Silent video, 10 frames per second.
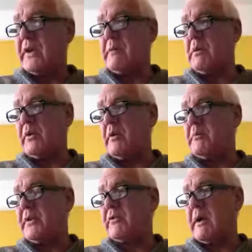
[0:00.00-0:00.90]
sell them or
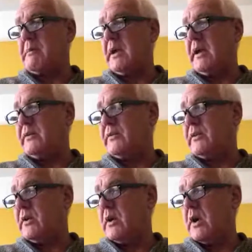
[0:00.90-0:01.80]
not, but the trouble
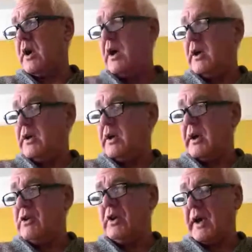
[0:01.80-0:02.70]
is, you
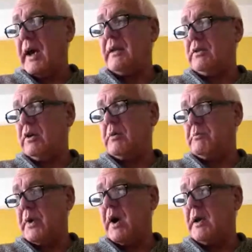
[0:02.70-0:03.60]
know, you can
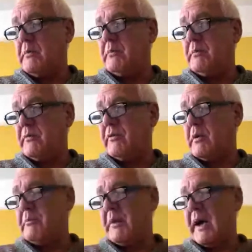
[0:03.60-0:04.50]
buy them
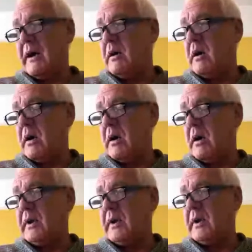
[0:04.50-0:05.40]
for about, I
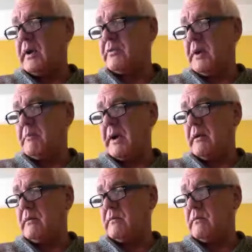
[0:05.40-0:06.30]
think they cost me
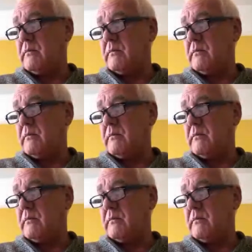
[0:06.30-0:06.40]
about,